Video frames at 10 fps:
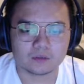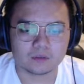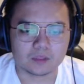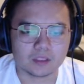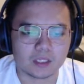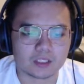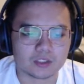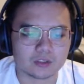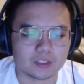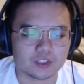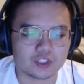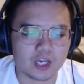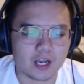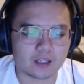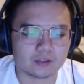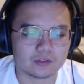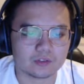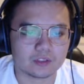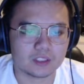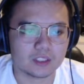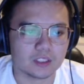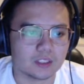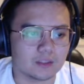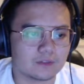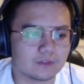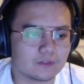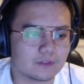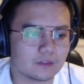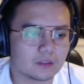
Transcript: we can actually check to see if